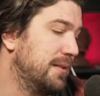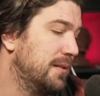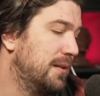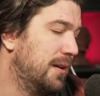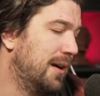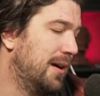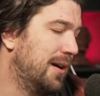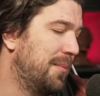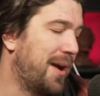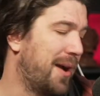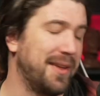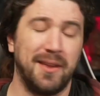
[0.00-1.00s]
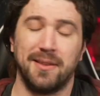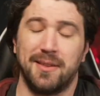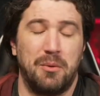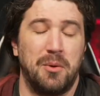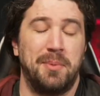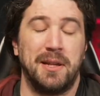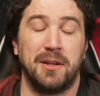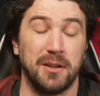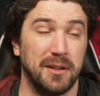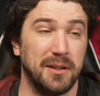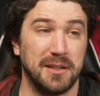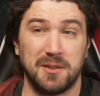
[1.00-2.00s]
I think that it would be good,
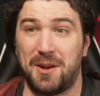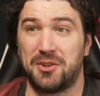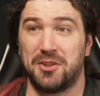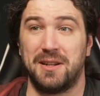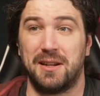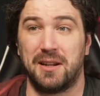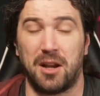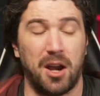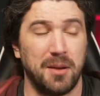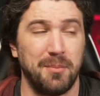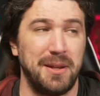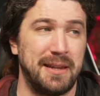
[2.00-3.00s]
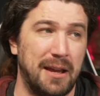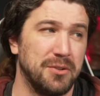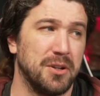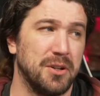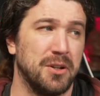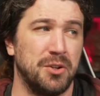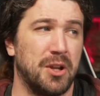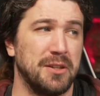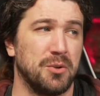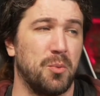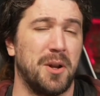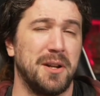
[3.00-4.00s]
especially in an economy downturn. You guys are
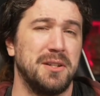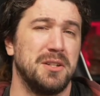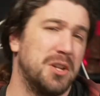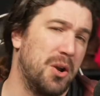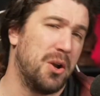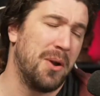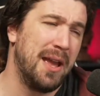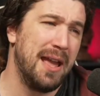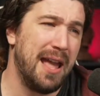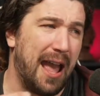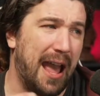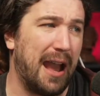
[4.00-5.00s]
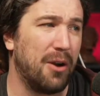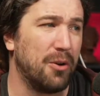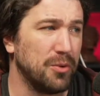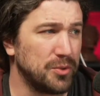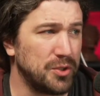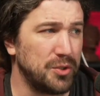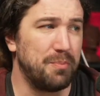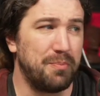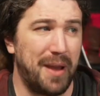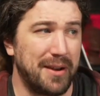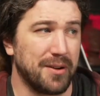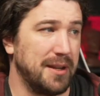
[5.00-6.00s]
wanting to know how to
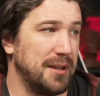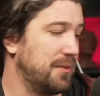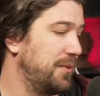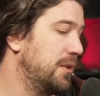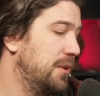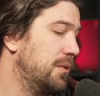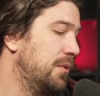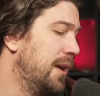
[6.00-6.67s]
better interview.